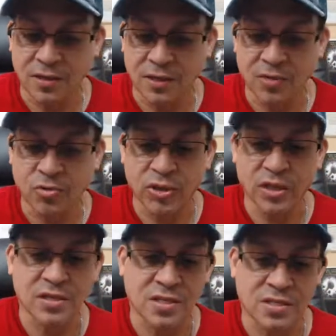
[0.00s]
It
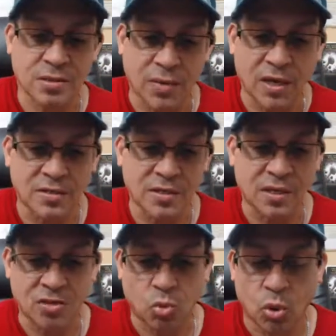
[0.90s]
really is. It's
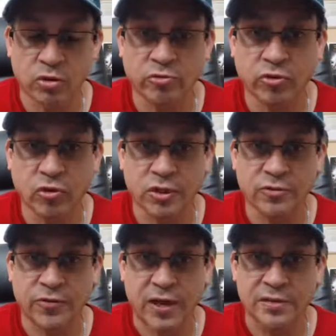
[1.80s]
amazing. It's wonderful.
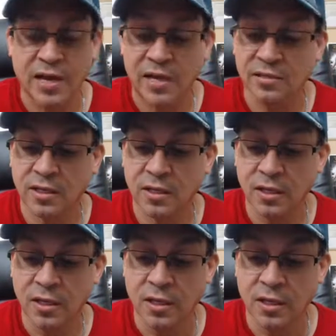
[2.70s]
It's fantastic.